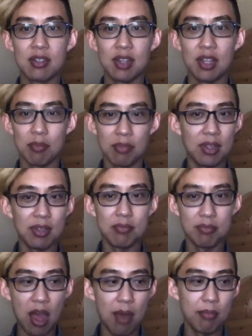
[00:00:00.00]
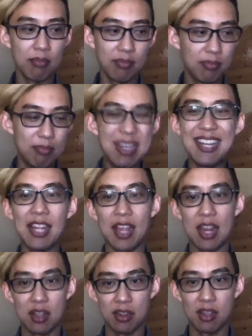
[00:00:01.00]
like not meaning
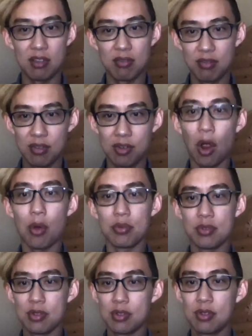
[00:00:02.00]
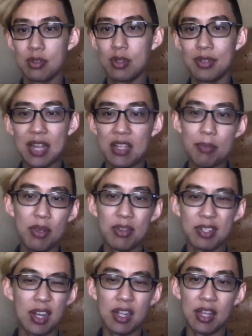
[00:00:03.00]
anything goes. So Dattebayo is
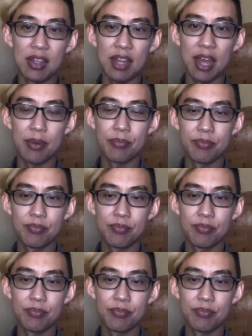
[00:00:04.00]
kind of like that.